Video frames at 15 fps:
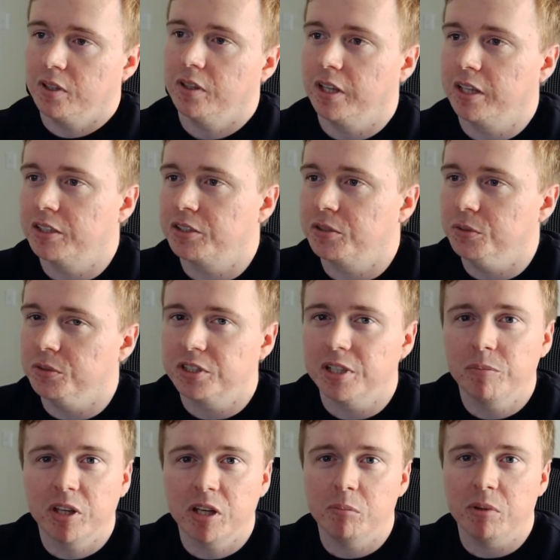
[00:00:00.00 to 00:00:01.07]
That's cool.
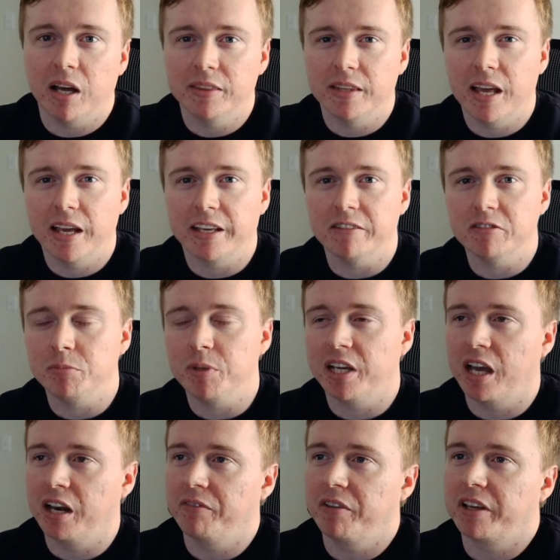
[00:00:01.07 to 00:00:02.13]
Something about that gives me
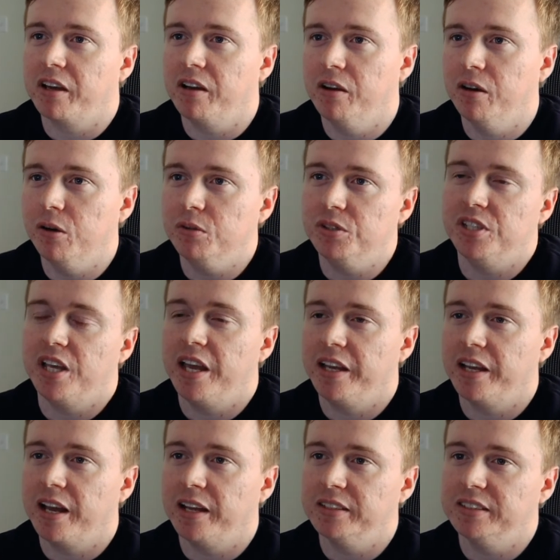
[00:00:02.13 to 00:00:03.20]
kind of like a Jose
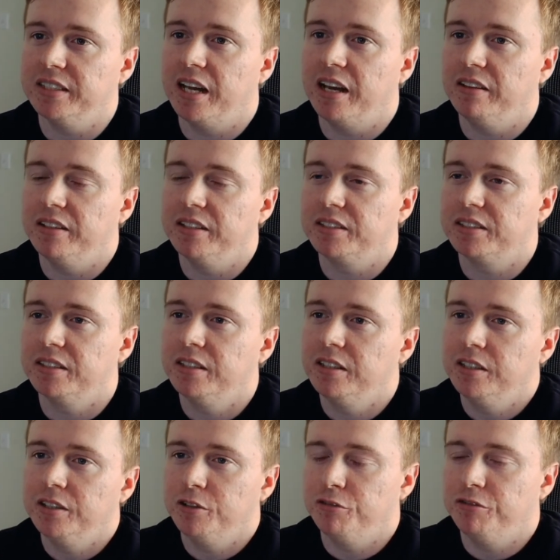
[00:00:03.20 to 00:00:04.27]
Gonzalez
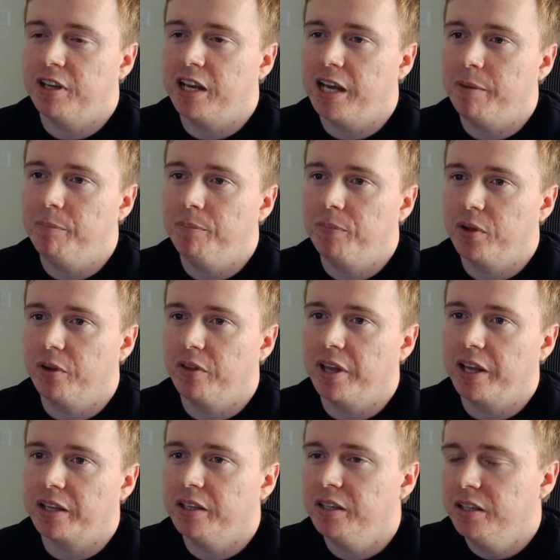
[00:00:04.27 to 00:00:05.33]
vibe, or
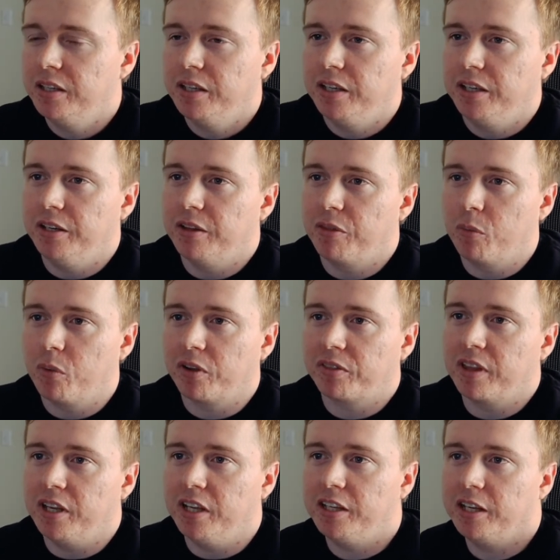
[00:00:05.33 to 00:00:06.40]
like, you know, the work
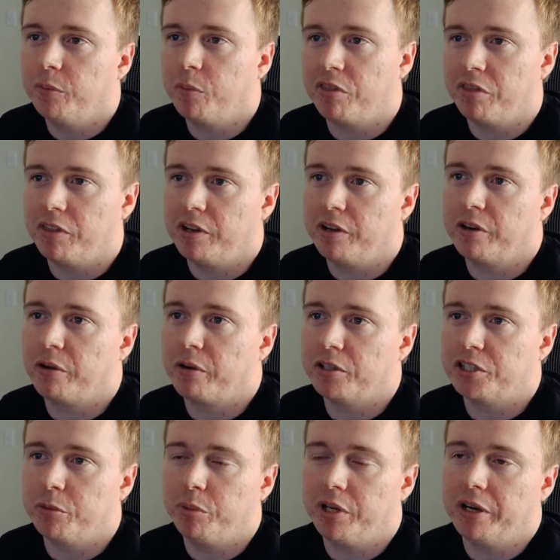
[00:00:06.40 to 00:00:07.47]
that he did with Theodore
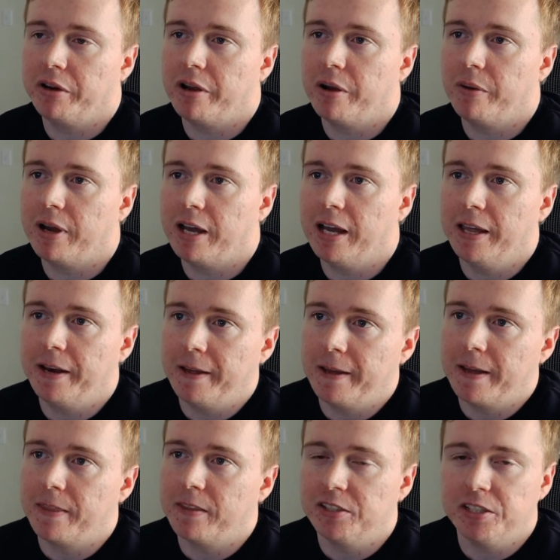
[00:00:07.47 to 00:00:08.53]
Shapiro
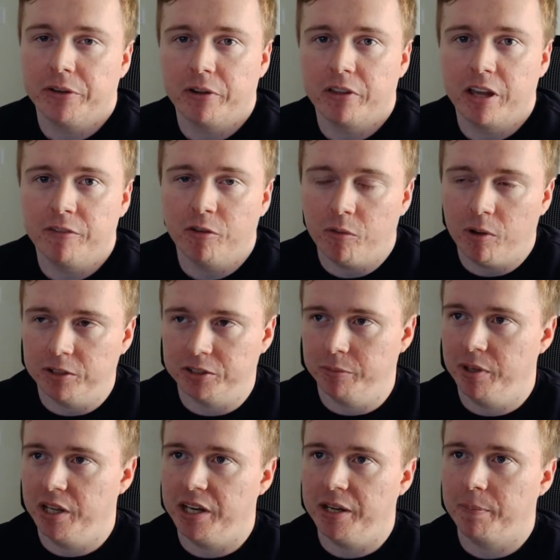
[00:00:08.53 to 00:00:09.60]
on The Secret Life of Walter
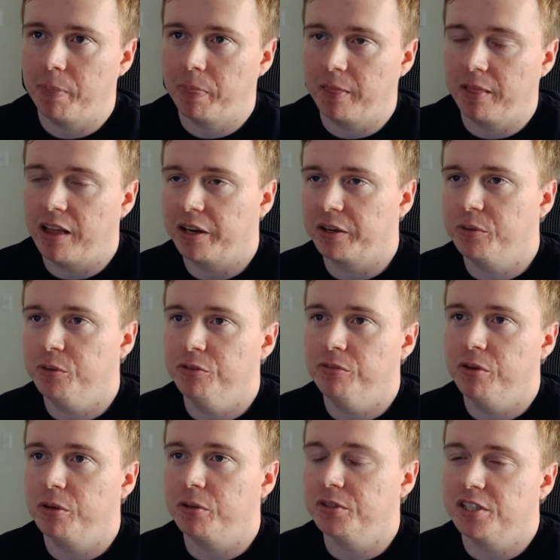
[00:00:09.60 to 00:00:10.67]
Mitty. A lot of cool
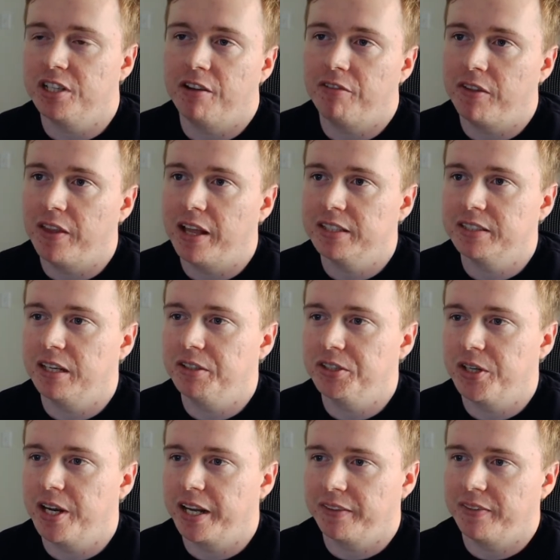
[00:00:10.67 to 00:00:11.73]
vocal stuff on that
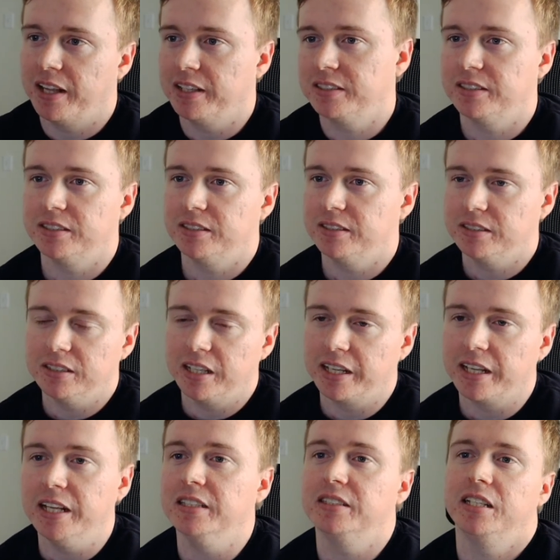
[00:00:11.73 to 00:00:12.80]
soundtrack, and that's
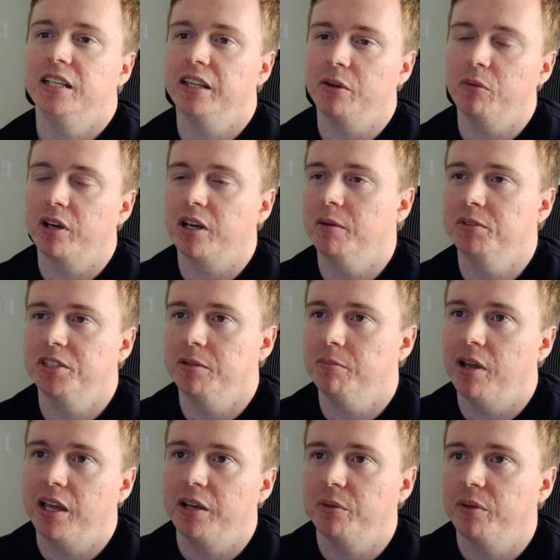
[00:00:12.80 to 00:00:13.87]
like instantly what comes to
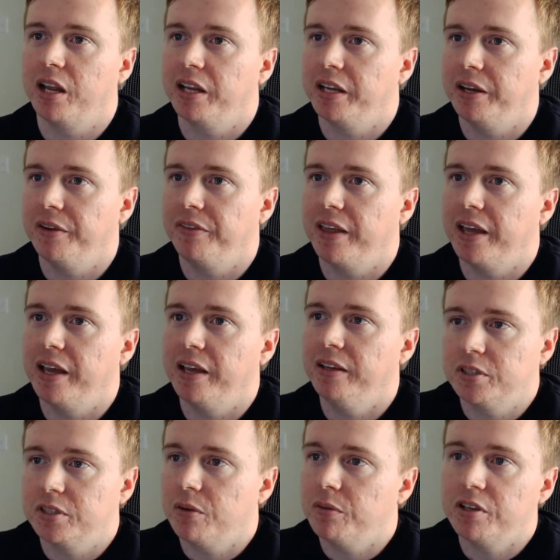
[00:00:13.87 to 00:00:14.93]
mind when I hear that.
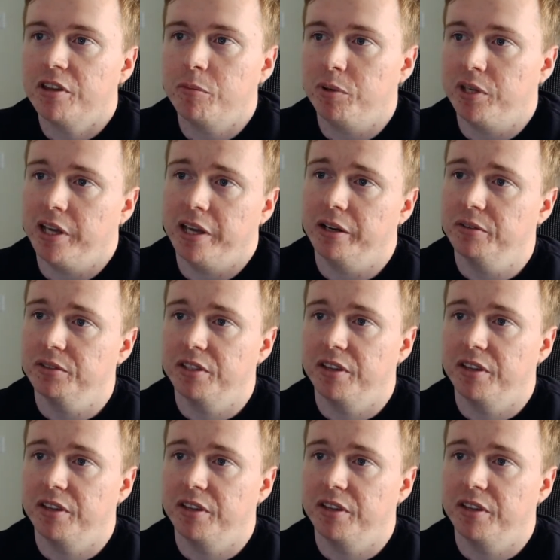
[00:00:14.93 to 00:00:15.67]
Let's go into the pianos.